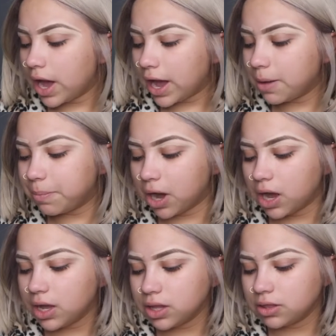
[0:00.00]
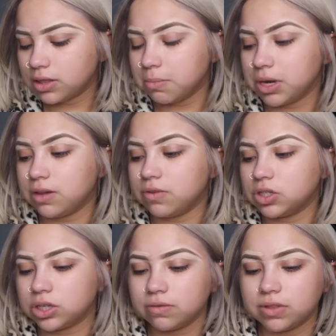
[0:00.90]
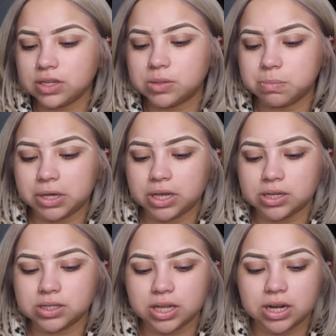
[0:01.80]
I had bought the mini version of this because they